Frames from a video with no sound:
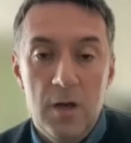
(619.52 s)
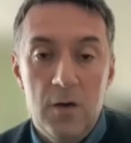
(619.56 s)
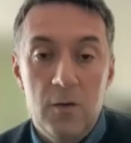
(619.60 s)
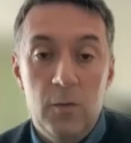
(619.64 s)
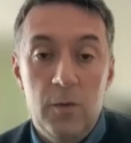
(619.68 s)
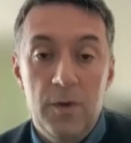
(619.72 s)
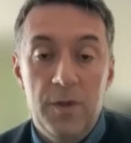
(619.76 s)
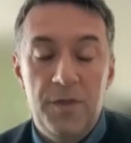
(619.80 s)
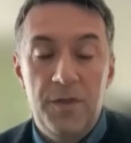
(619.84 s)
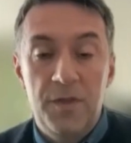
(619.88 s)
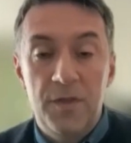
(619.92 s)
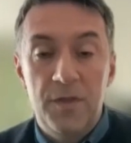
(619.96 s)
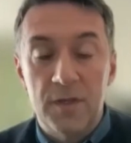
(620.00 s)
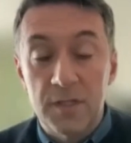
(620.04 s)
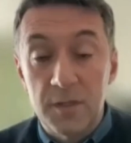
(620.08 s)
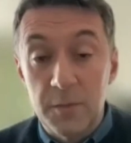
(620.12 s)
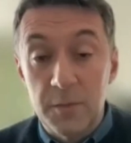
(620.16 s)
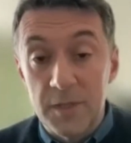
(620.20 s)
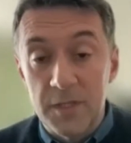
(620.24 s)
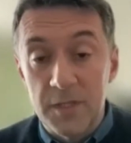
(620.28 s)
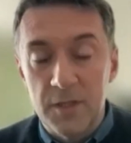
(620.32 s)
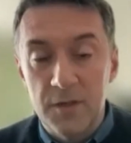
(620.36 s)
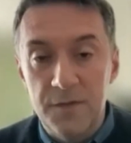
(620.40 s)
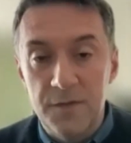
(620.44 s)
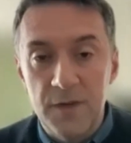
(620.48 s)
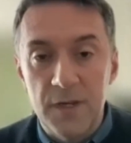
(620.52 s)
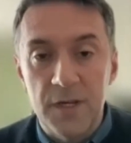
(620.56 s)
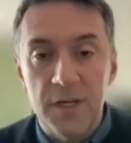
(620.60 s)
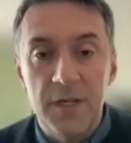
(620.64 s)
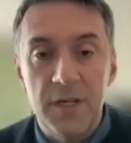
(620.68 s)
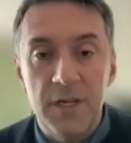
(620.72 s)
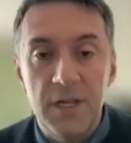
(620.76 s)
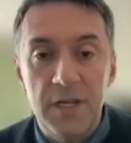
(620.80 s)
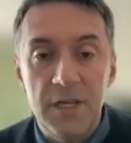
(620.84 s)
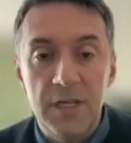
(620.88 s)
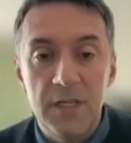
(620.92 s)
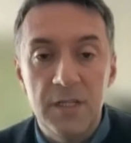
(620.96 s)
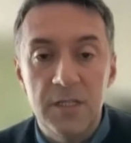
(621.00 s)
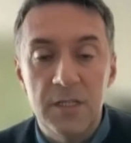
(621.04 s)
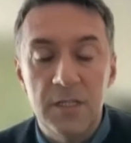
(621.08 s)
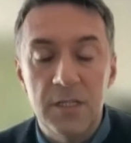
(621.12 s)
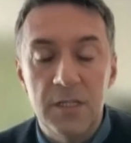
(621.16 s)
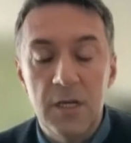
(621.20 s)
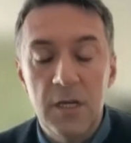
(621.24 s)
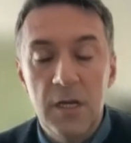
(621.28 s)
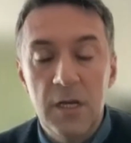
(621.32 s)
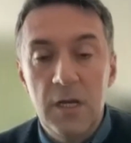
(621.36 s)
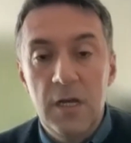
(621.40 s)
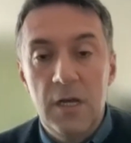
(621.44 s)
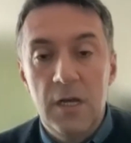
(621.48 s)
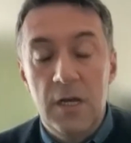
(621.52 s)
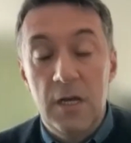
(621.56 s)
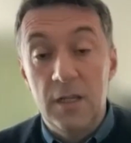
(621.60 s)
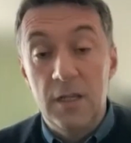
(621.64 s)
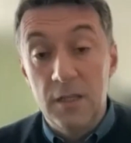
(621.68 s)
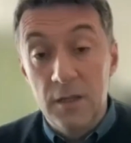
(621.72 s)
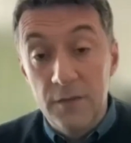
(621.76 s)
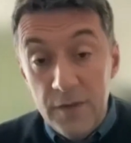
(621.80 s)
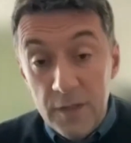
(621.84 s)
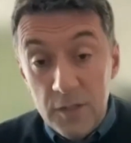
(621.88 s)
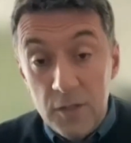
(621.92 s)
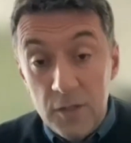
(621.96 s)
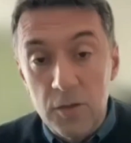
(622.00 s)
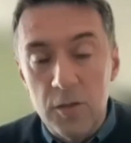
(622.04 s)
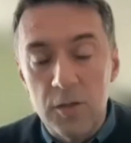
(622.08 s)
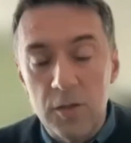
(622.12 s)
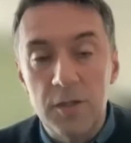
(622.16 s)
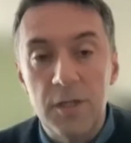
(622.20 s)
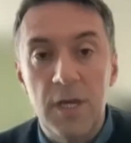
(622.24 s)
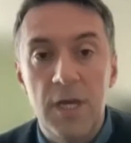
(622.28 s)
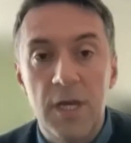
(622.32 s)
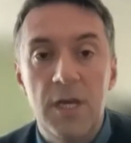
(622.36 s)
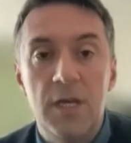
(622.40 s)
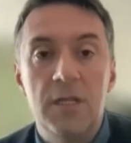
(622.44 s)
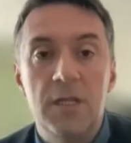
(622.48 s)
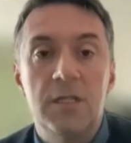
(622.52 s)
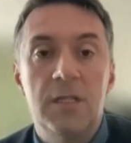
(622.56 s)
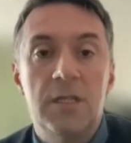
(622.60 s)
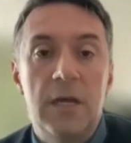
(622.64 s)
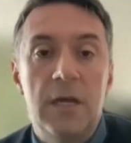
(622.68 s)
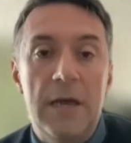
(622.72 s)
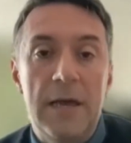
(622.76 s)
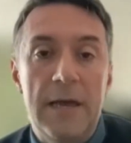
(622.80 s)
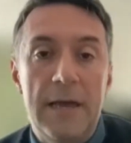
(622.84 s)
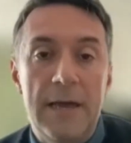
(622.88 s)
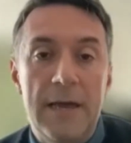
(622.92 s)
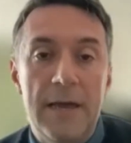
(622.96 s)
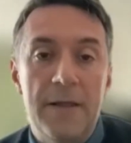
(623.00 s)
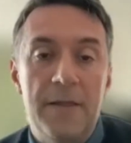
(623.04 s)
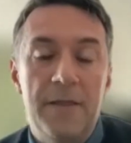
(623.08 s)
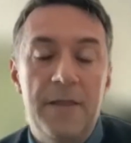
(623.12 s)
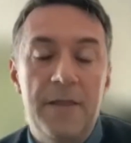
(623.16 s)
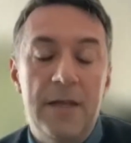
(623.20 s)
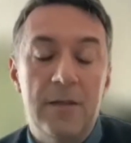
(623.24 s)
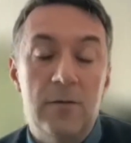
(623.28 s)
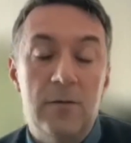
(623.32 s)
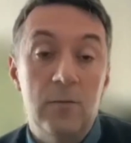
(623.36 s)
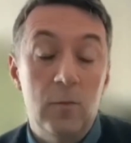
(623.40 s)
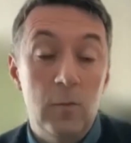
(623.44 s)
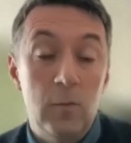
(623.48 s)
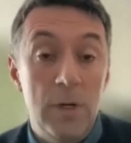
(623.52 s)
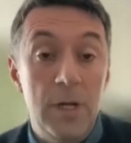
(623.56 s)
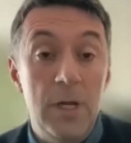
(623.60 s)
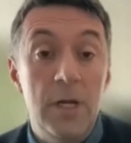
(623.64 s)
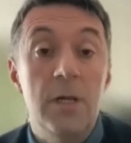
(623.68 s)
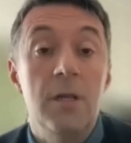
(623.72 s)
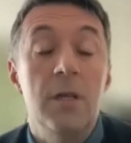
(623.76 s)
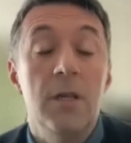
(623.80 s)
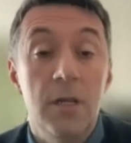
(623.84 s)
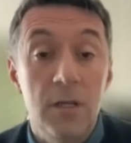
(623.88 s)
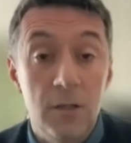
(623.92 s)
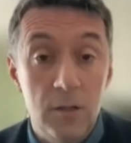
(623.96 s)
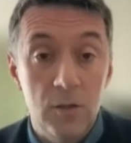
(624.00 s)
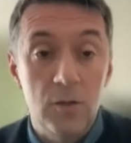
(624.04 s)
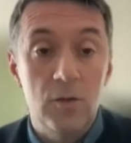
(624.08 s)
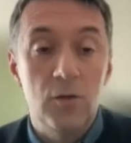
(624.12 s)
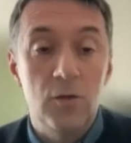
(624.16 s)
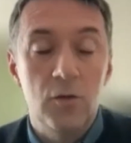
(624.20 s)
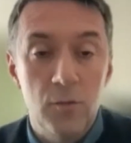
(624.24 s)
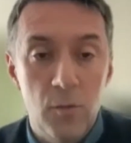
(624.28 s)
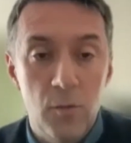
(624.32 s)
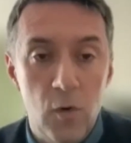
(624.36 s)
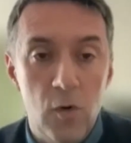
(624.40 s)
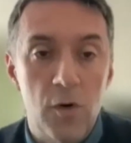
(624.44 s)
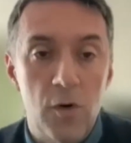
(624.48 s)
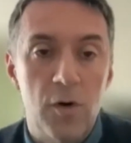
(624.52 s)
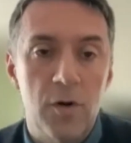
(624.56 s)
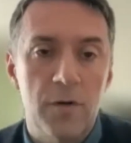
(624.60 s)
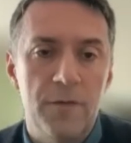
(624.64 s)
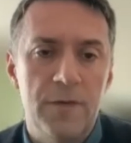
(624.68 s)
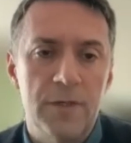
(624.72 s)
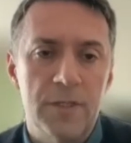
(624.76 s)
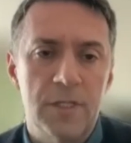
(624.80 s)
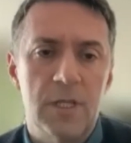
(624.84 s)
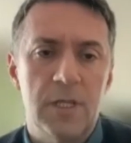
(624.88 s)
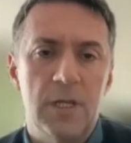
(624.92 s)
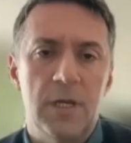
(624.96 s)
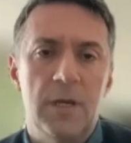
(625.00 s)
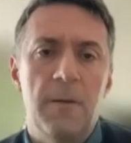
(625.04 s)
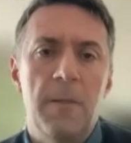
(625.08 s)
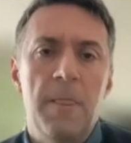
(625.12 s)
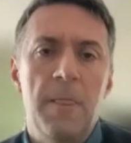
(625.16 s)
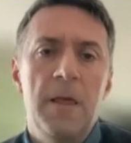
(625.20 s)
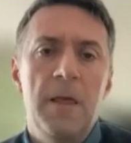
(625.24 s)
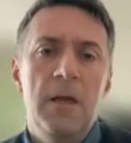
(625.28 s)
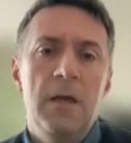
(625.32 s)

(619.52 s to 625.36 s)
with specific needs, individual needs, and that we need to do more, obviously.